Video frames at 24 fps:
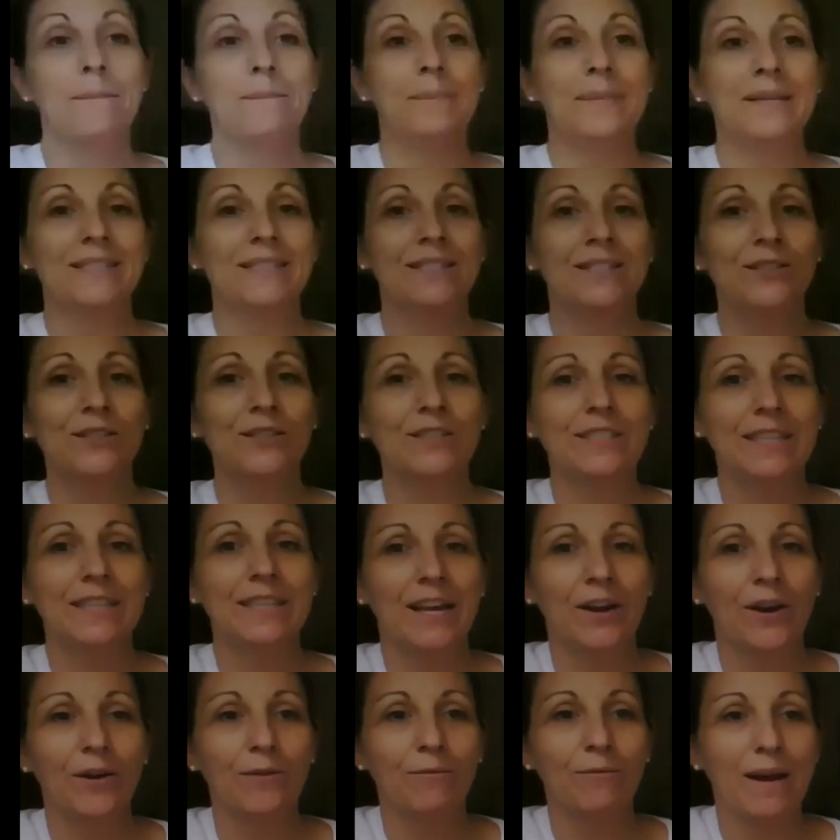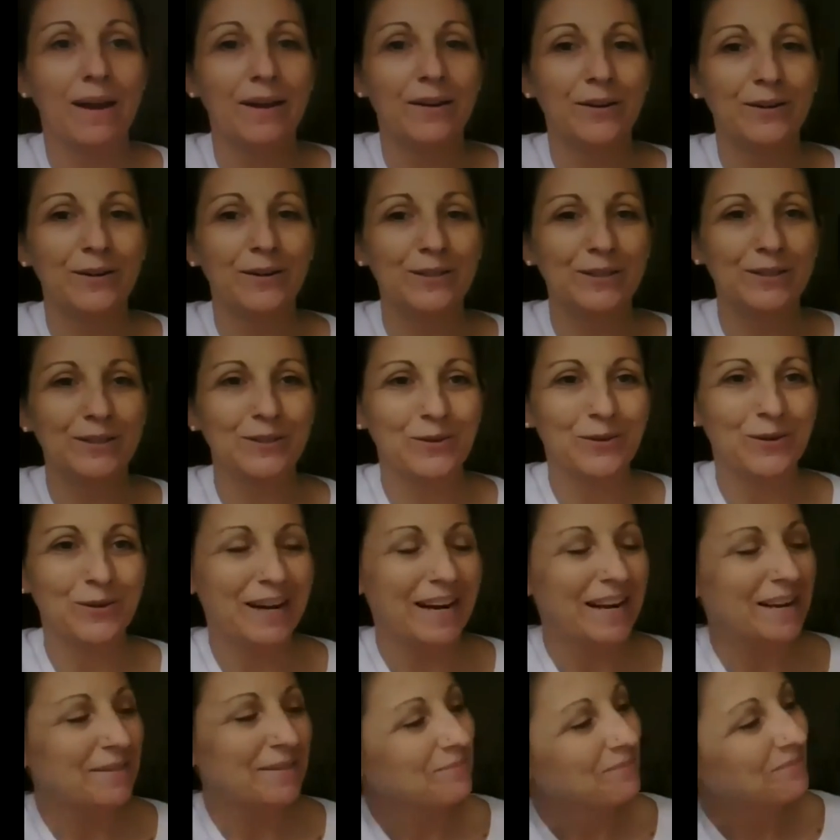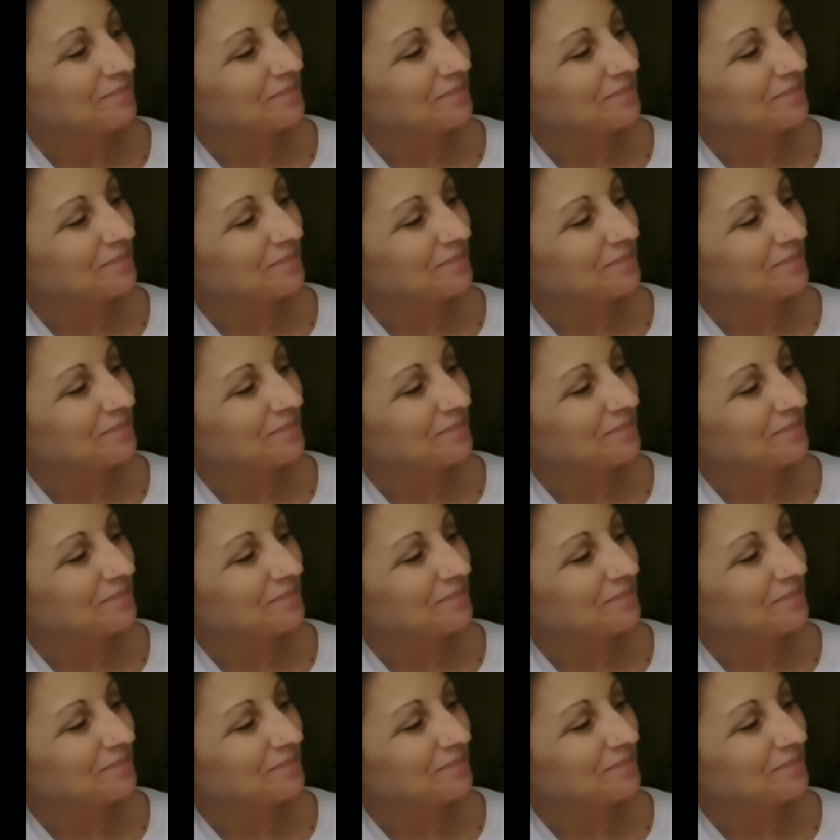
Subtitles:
Mr. Slinger read her story,